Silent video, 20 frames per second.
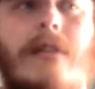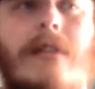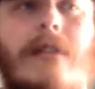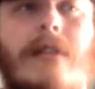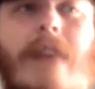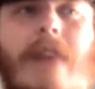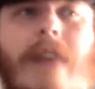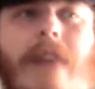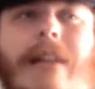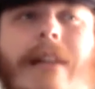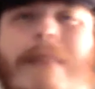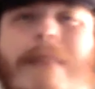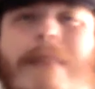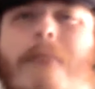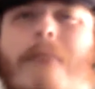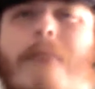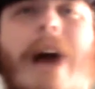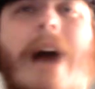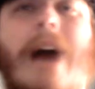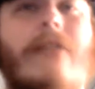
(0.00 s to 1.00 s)
I feel like
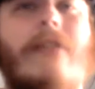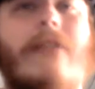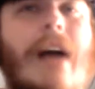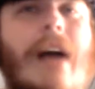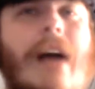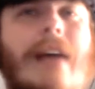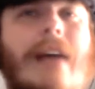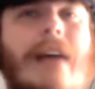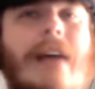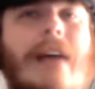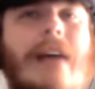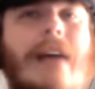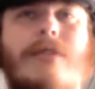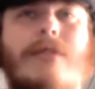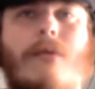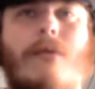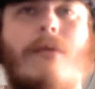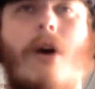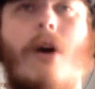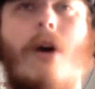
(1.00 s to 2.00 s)
modernize
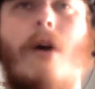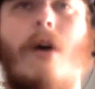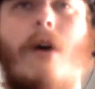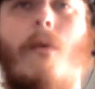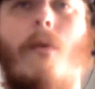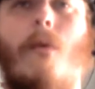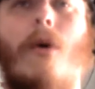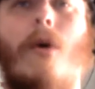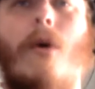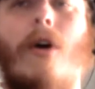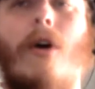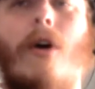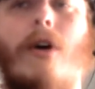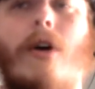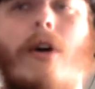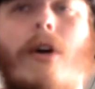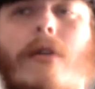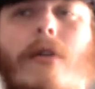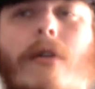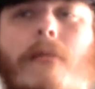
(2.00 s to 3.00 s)
is the wrong
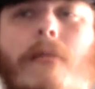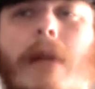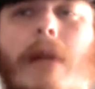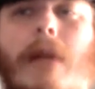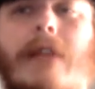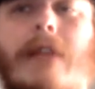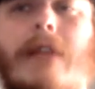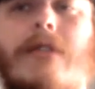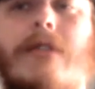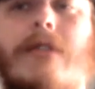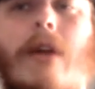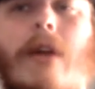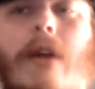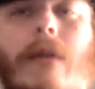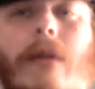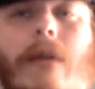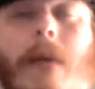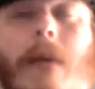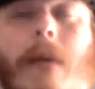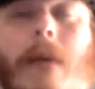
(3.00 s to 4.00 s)
word, but it's the
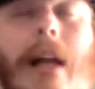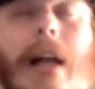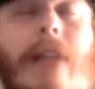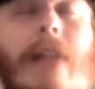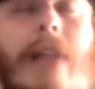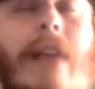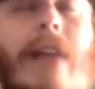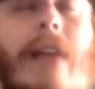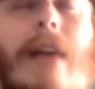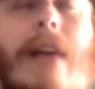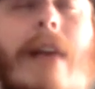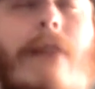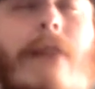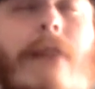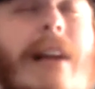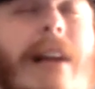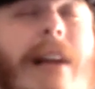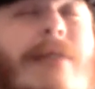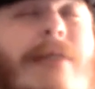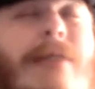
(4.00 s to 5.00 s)
only one I can think of
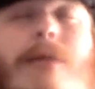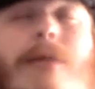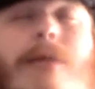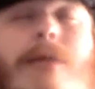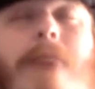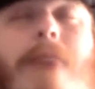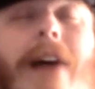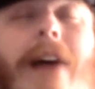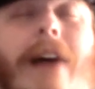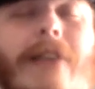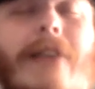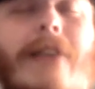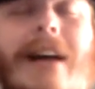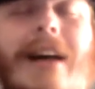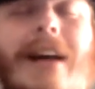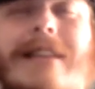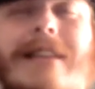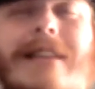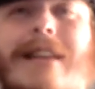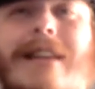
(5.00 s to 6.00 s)
right now. So
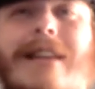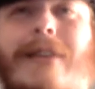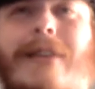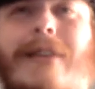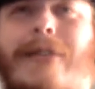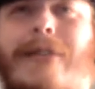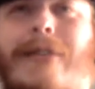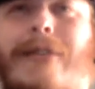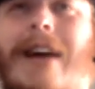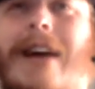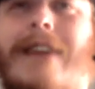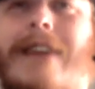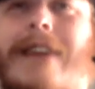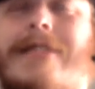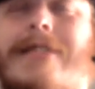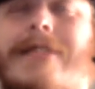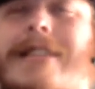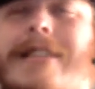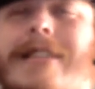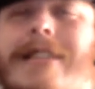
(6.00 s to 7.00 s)
modernize
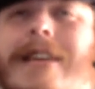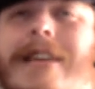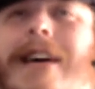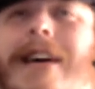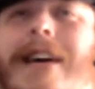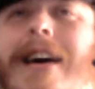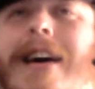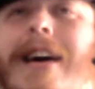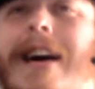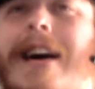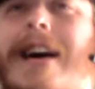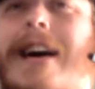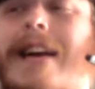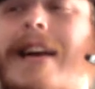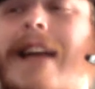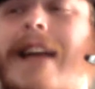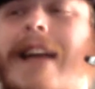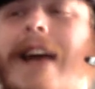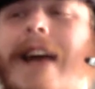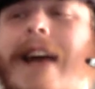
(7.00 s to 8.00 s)
Lovecraft.
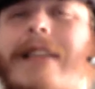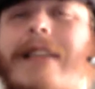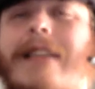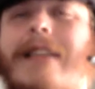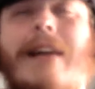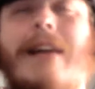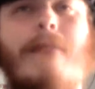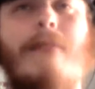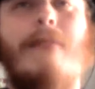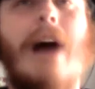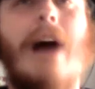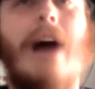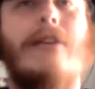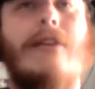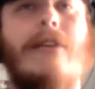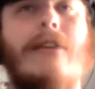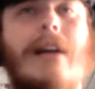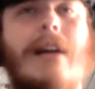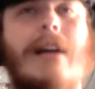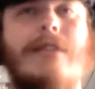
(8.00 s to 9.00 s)
Like
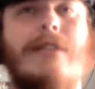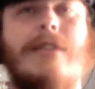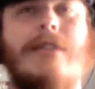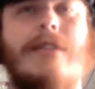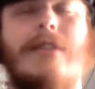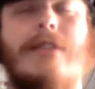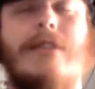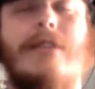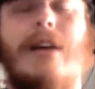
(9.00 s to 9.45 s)
modernize his